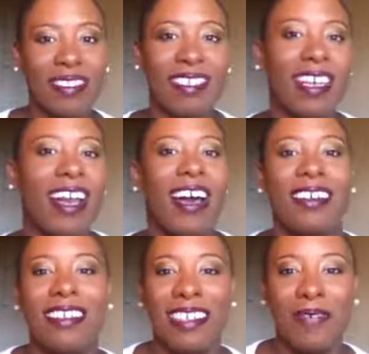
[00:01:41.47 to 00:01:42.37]
get out
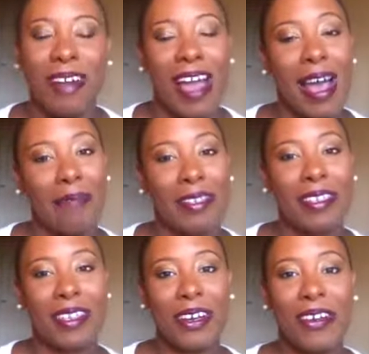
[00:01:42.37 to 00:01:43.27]
and see what
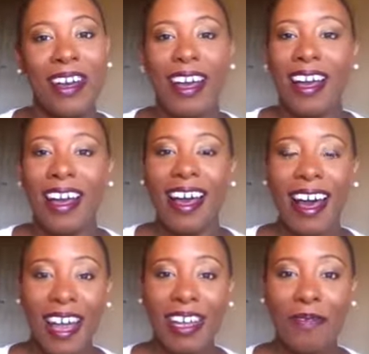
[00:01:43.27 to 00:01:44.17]
happens? So
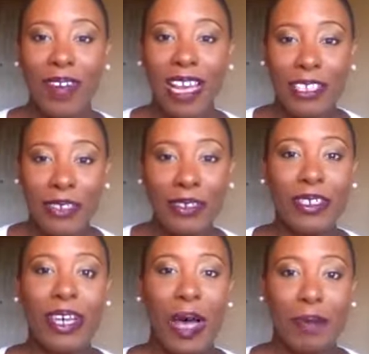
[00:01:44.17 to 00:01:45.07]
I invite you
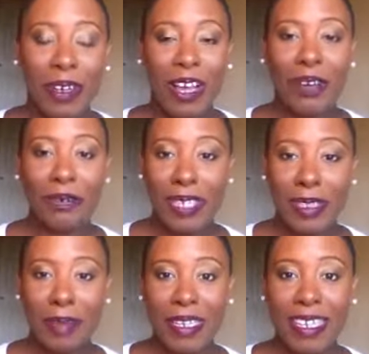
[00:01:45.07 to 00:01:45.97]
to come along
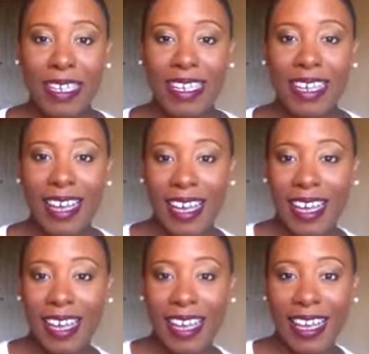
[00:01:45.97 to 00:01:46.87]
with me
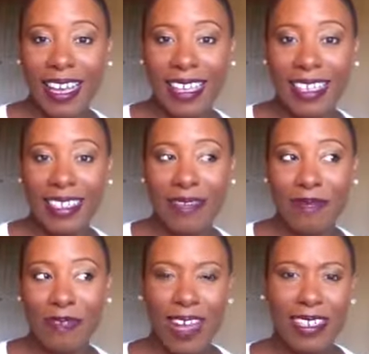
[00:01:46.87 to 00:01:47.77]

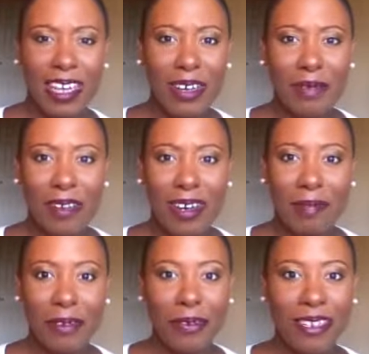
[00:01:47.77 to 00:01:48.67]
and find out what
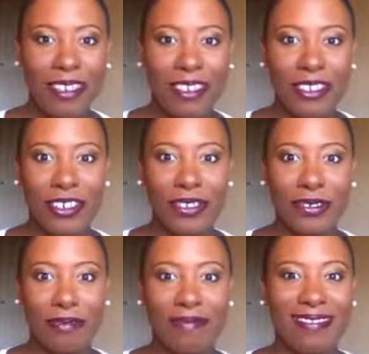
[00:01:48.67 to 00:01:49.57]
I'm going to
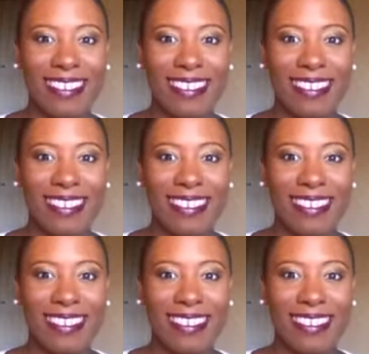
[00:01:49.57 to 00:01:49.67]
do.